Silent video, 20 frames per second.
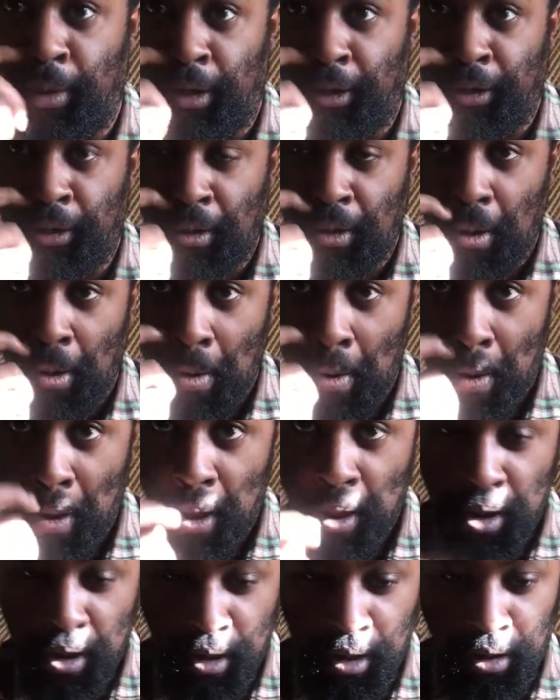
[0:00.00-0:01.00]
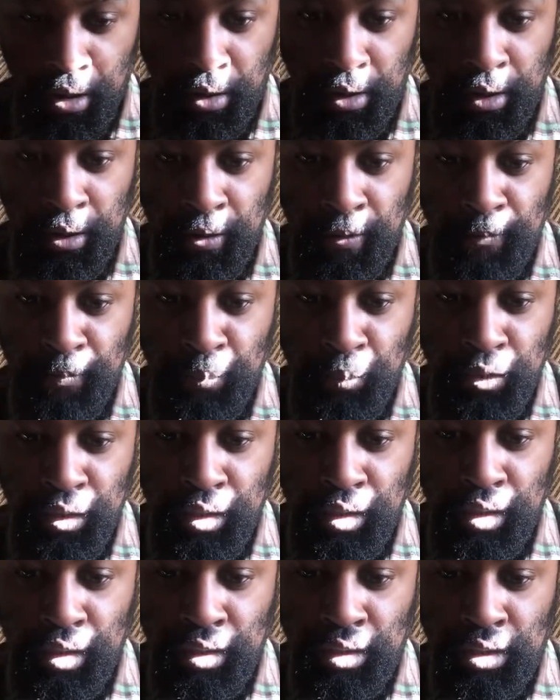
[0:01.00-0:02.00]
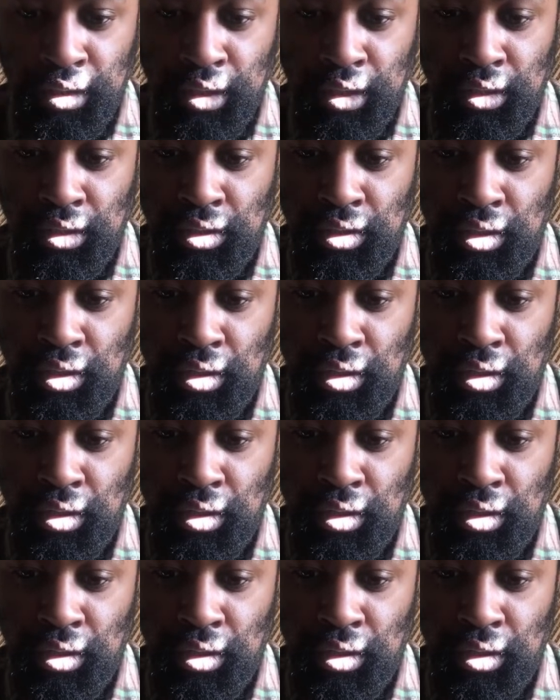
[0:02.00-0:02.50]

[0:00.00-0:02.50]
better. All right. It says,